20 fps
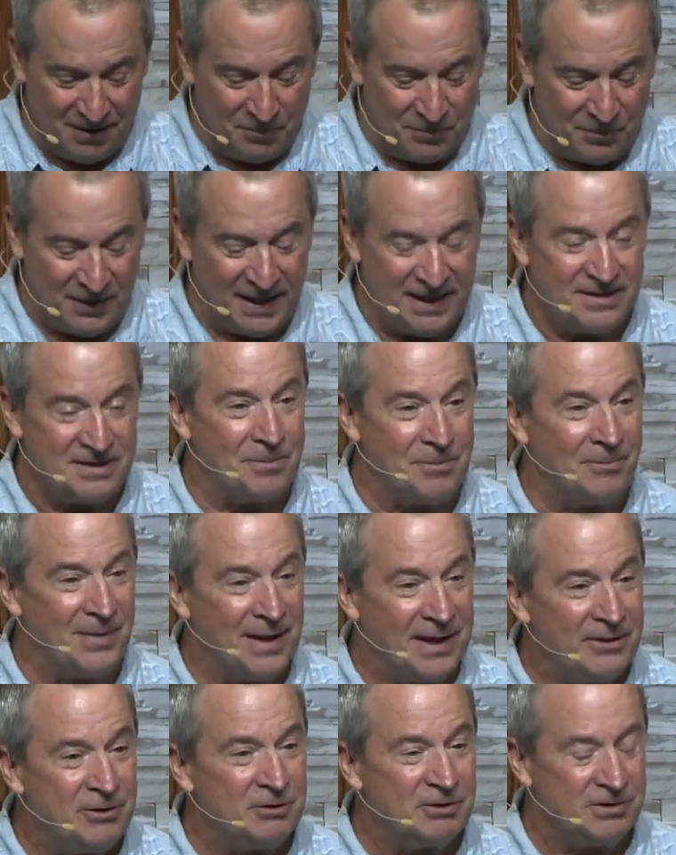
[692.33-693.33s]
being the
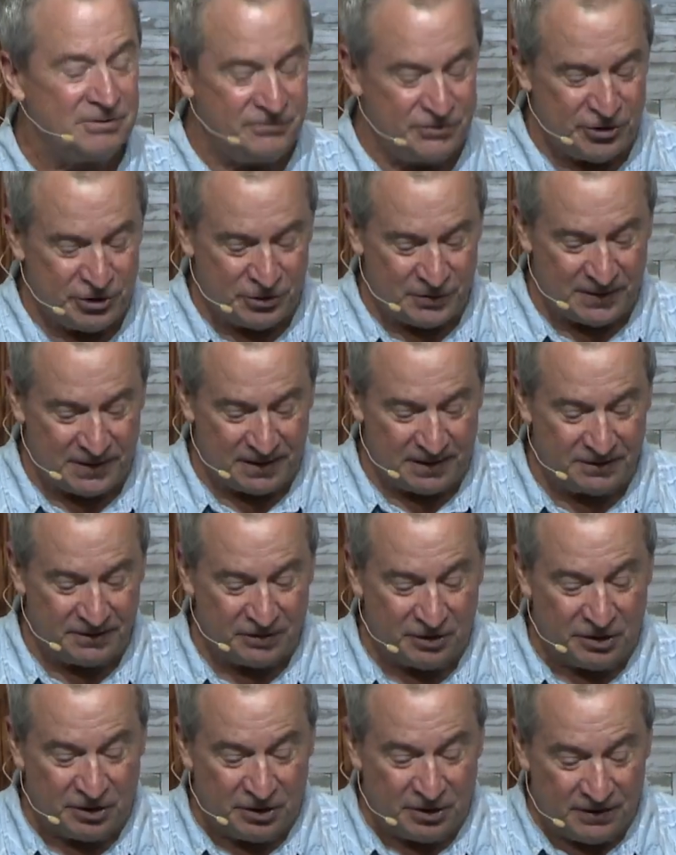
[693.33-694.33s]
mother of Judah
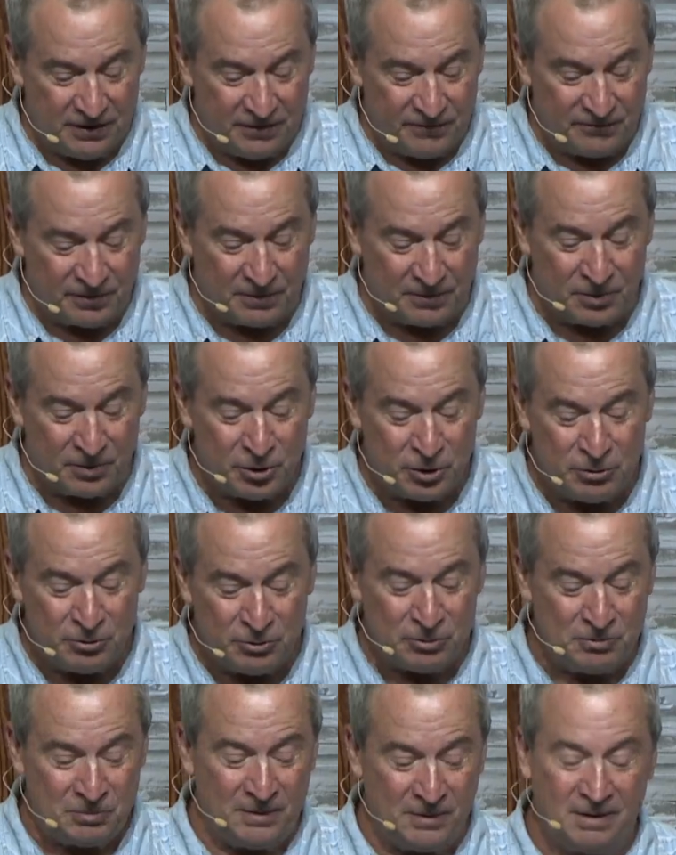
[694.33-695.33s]
from
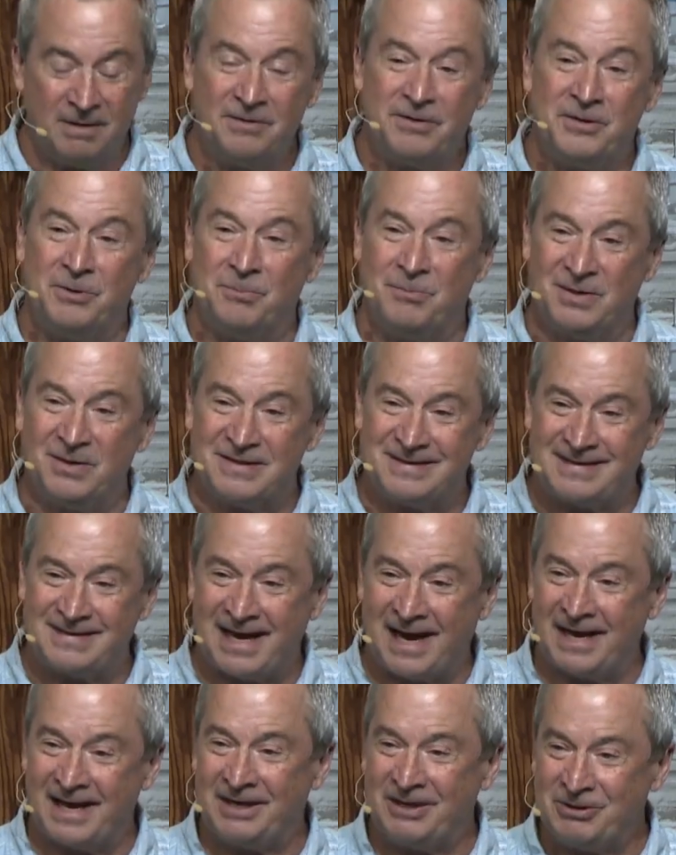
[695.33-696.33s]
whom the
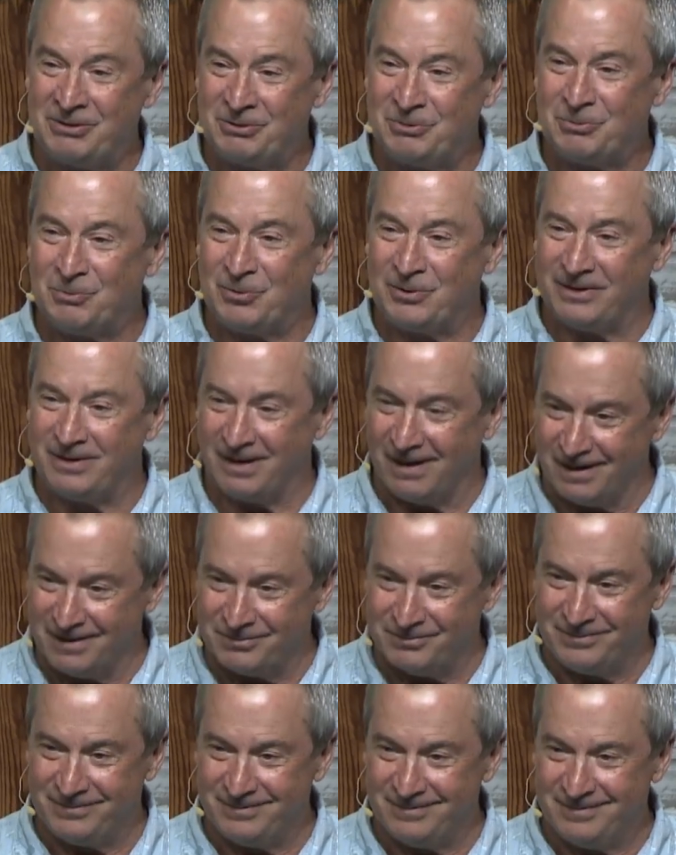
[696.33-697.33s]
Messiah would
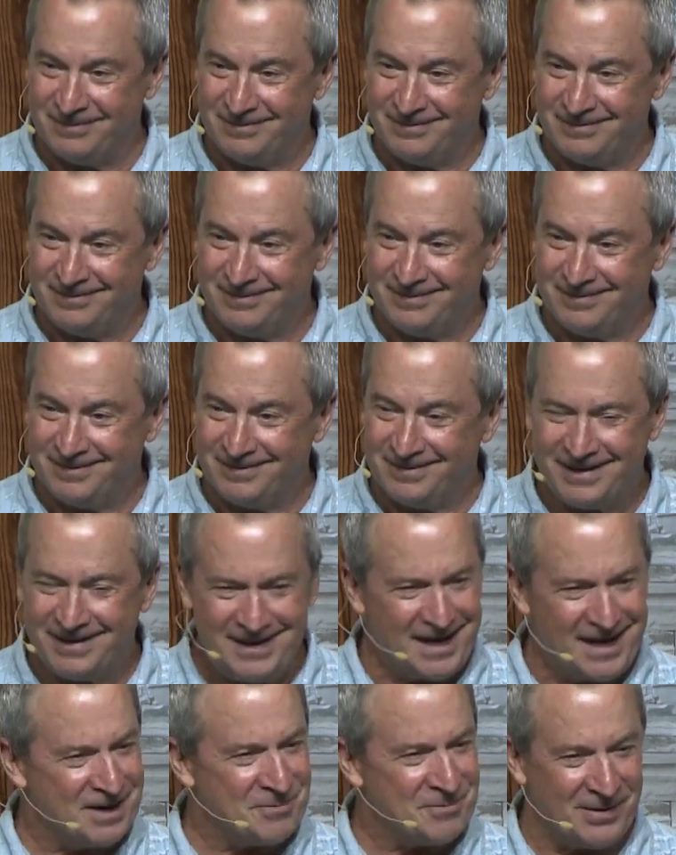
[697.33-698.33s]
come. Isn't
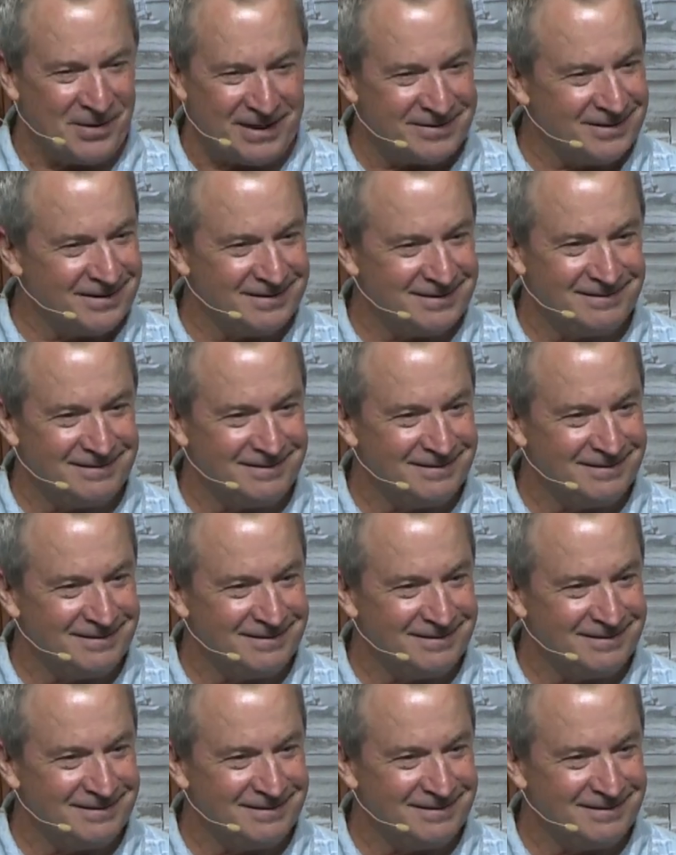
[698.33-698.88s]
that amazing?